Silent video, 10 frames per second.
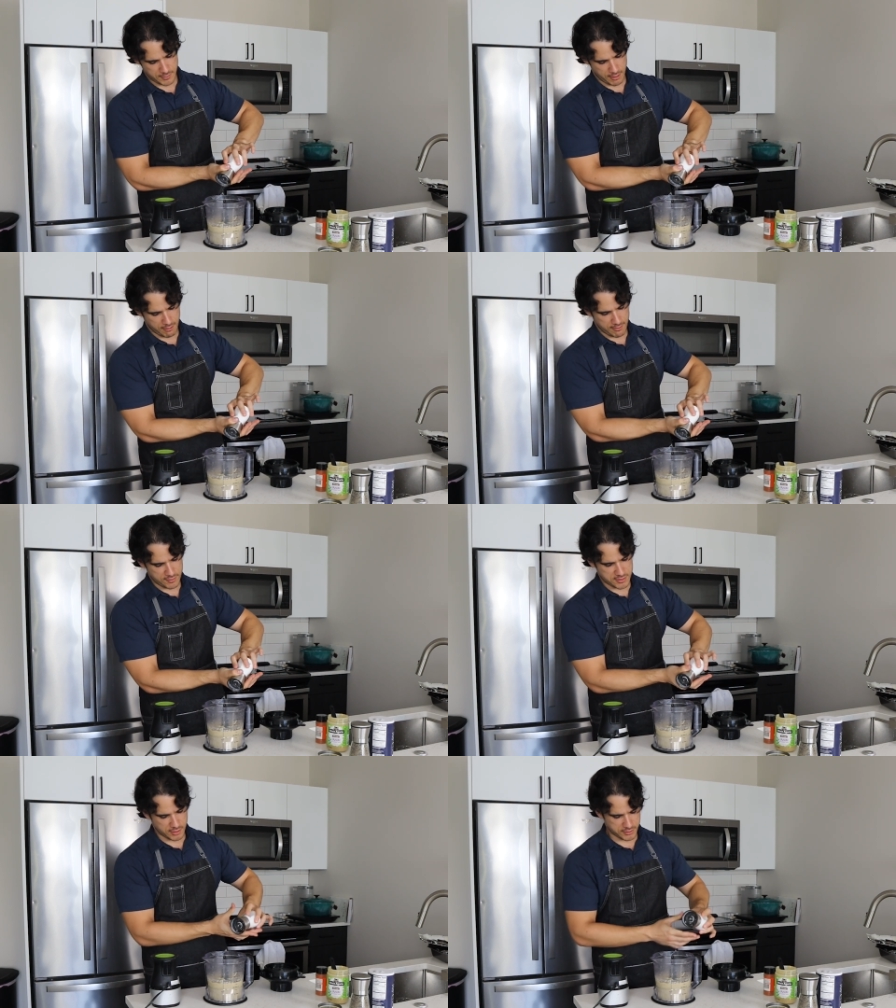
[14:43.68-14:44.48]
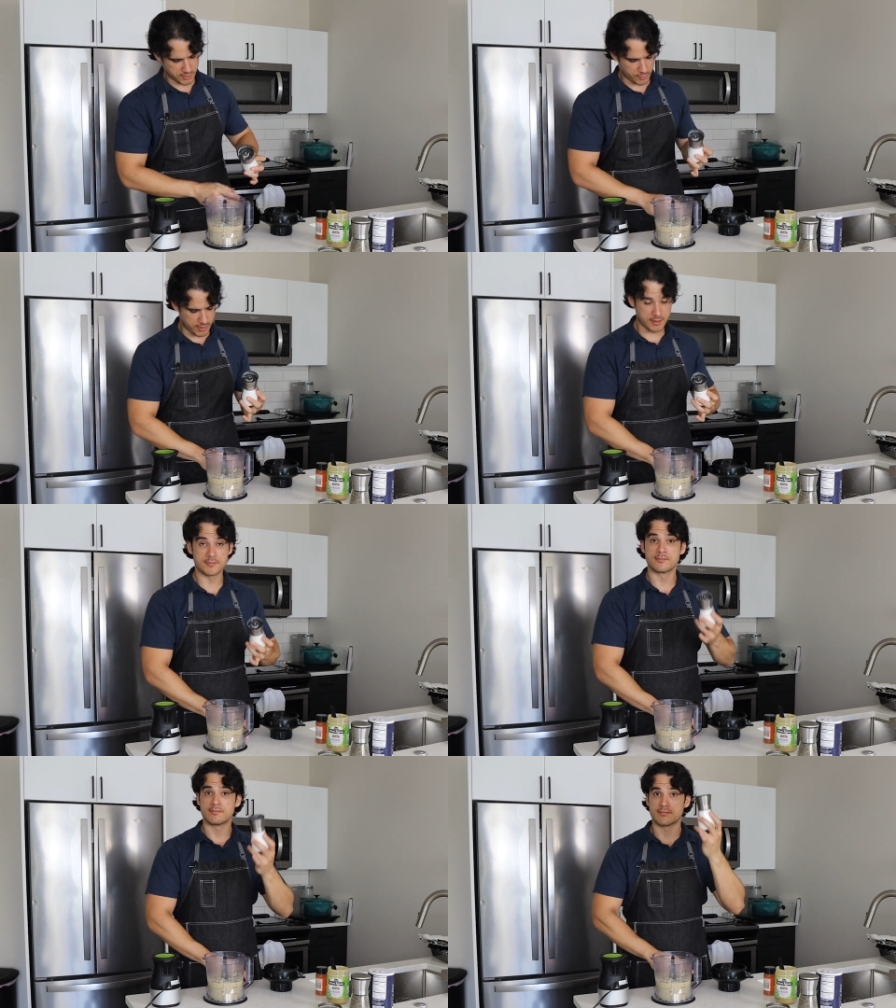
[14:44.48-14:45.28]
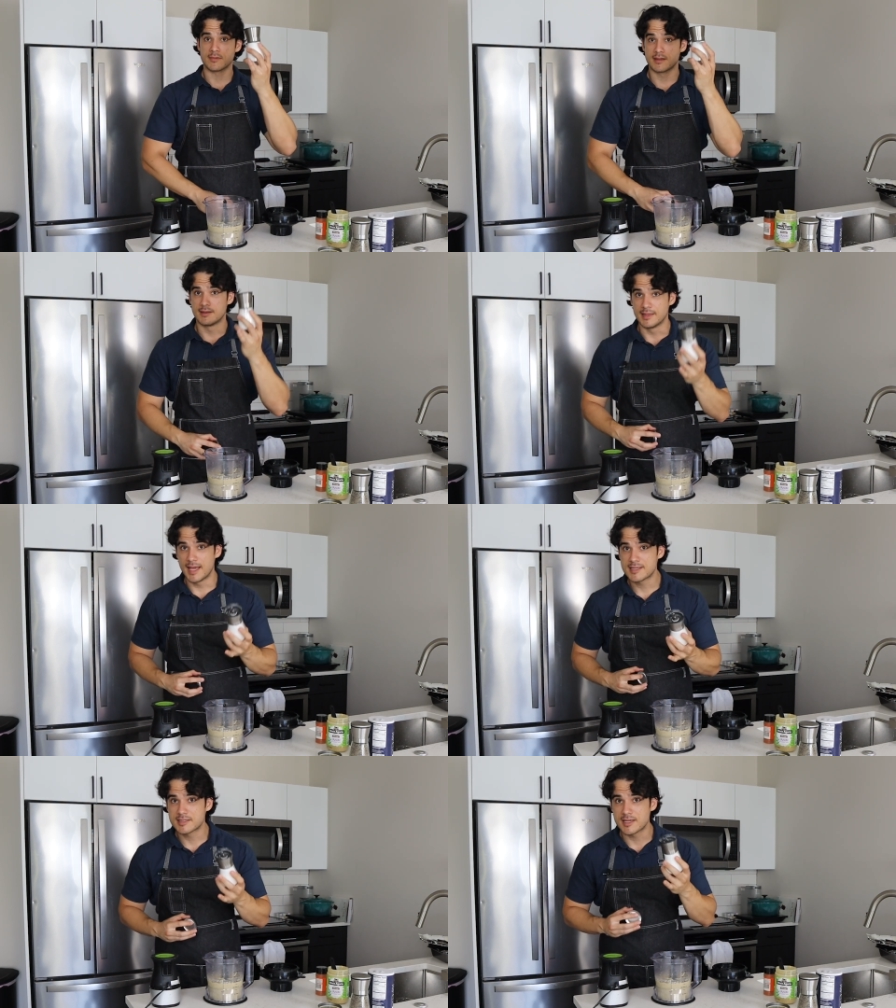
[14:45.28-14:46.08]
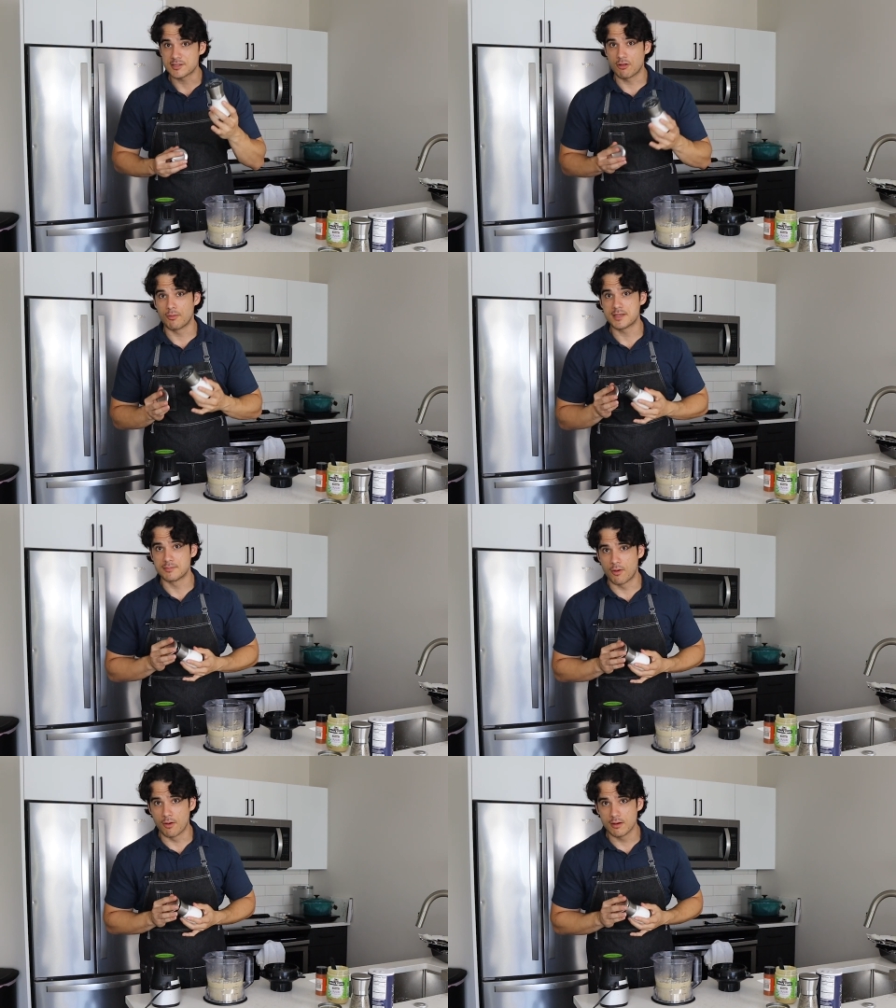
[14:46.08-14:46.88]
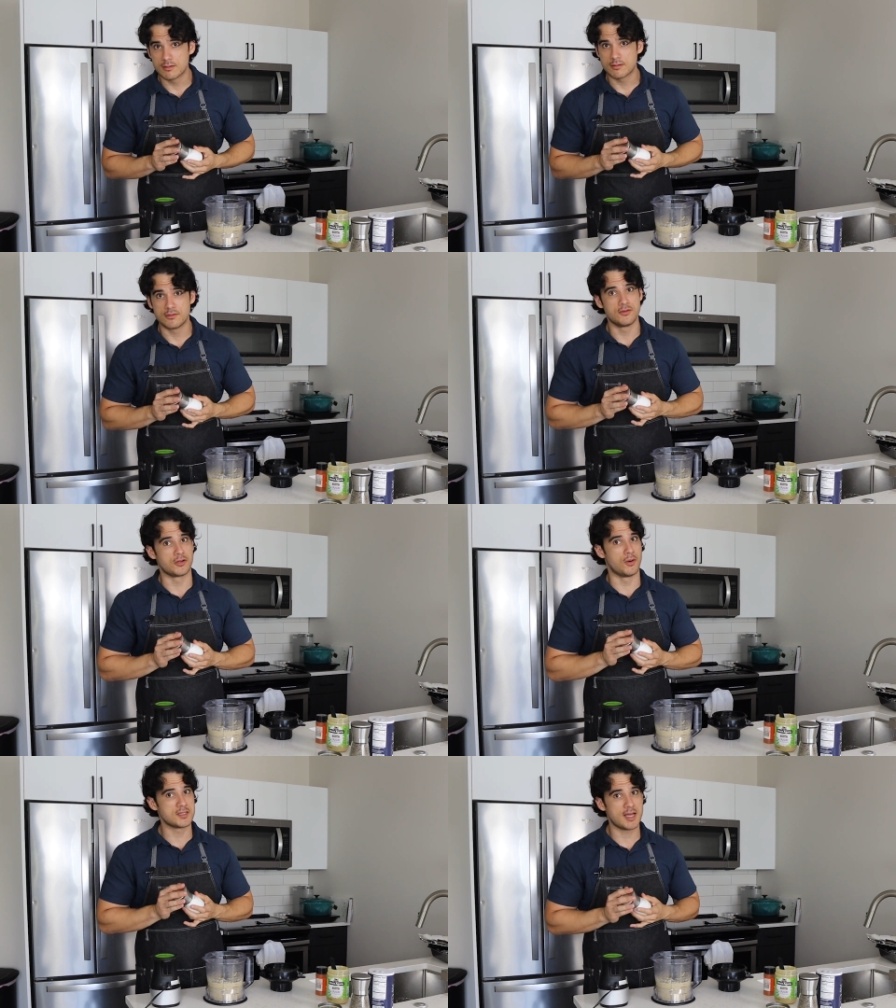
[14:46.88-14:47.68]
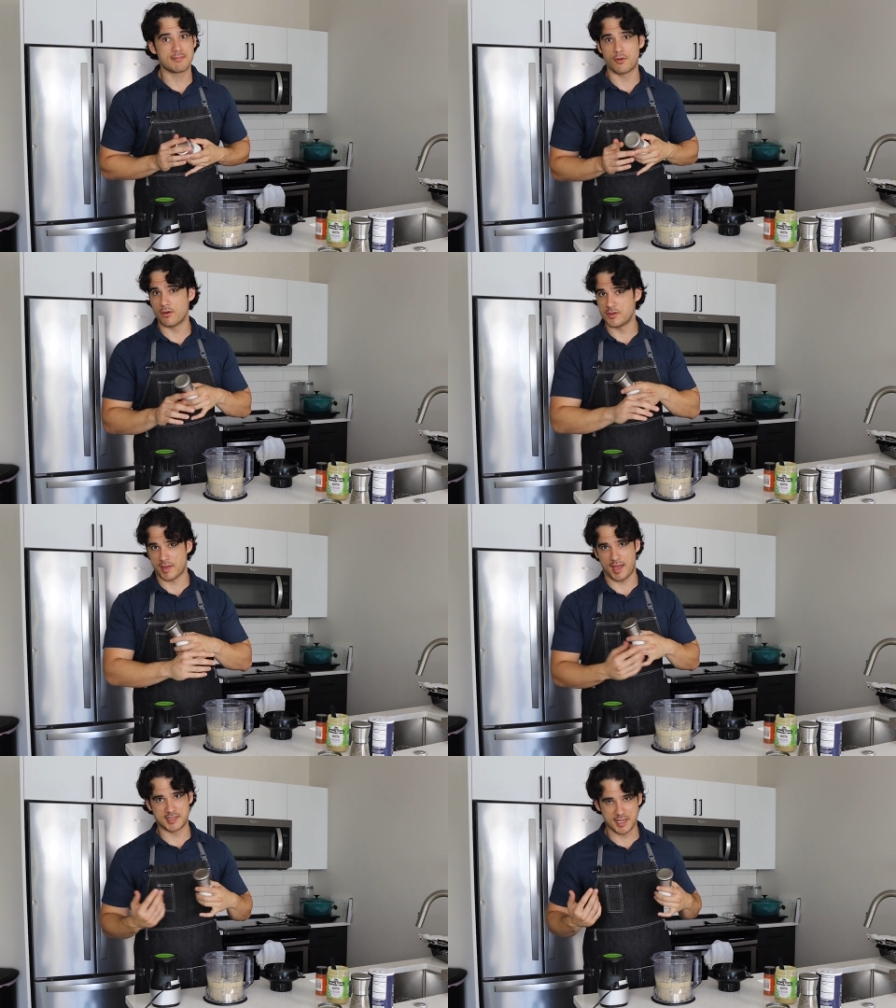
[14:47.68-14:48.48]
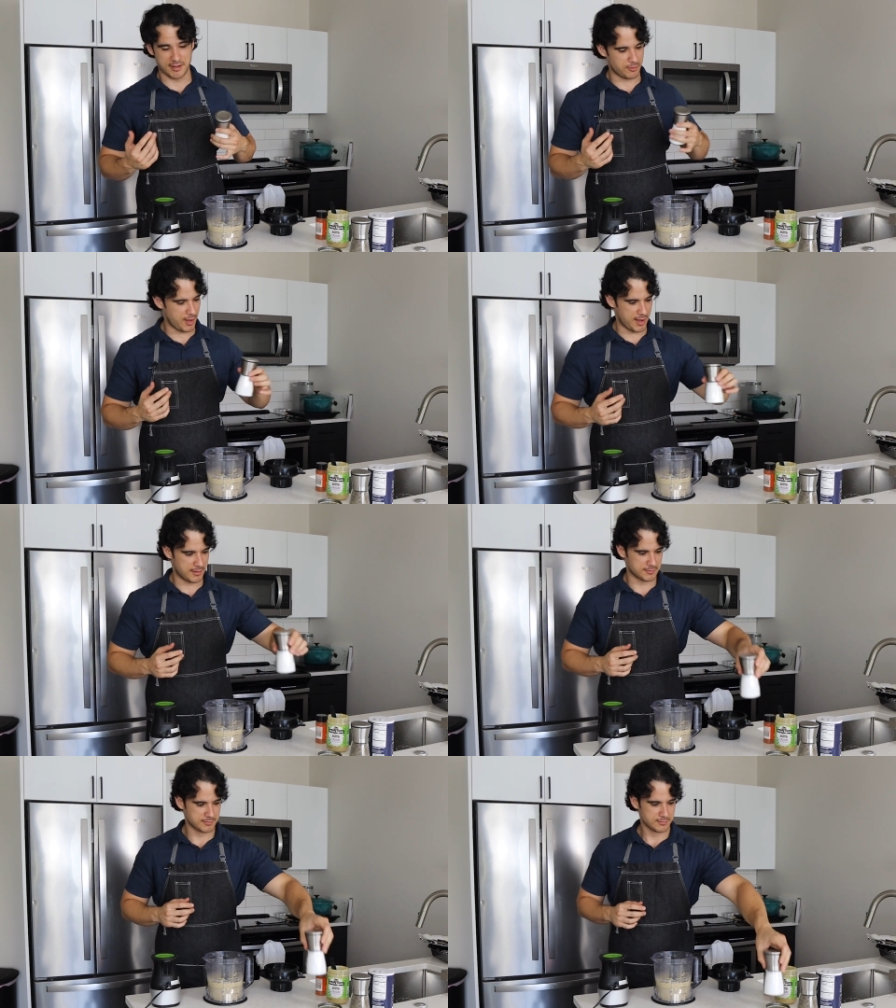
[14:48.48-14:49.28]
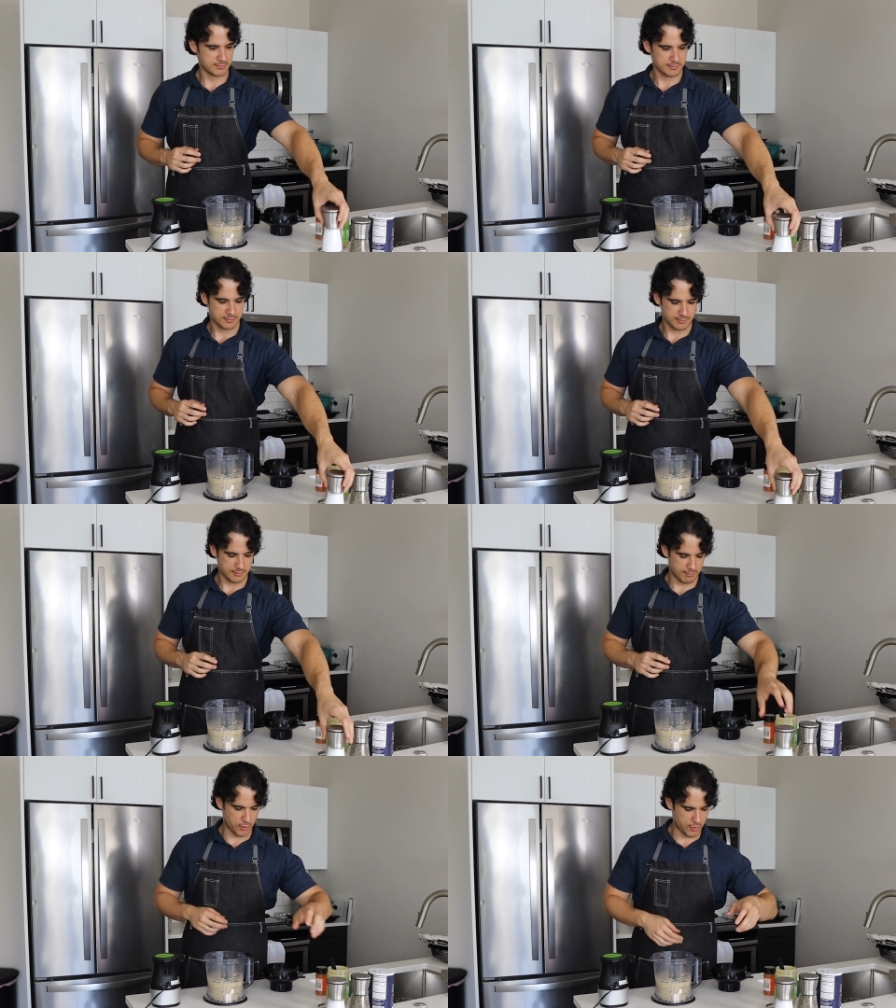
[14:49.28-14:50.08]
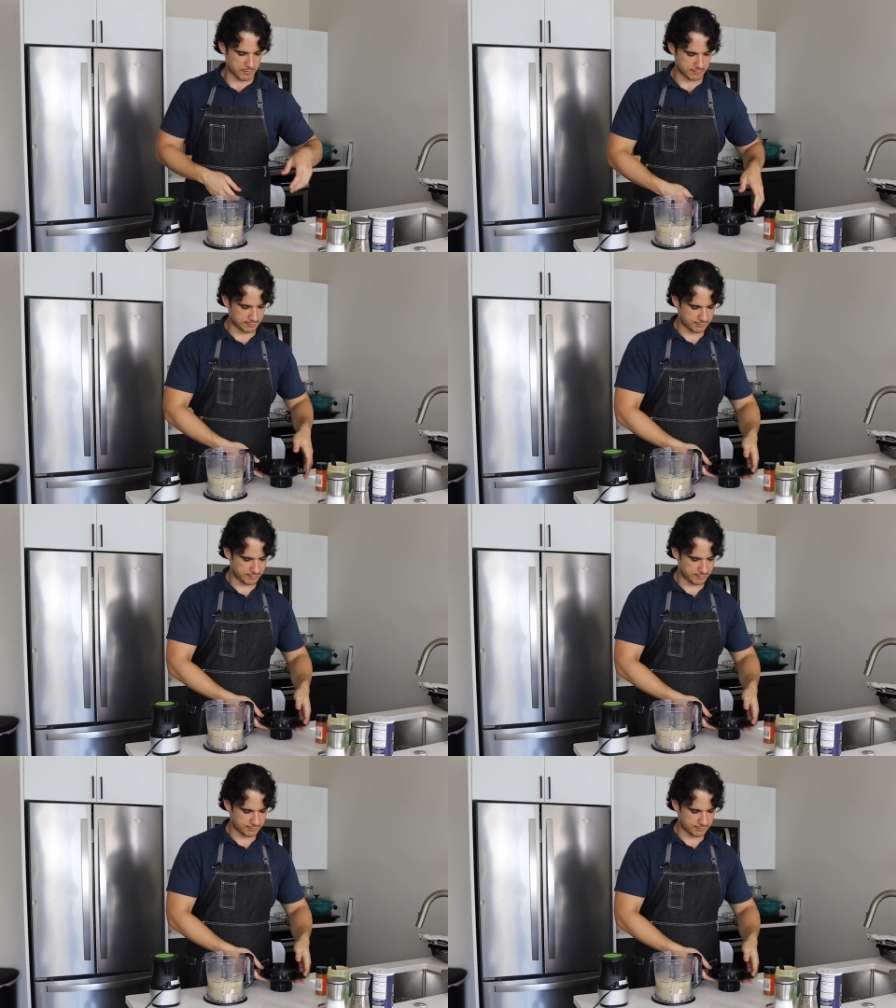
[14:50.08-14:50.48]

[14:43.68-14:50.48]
However salty you want it. Less is always more. You can always add more. You can't take it away. Boom.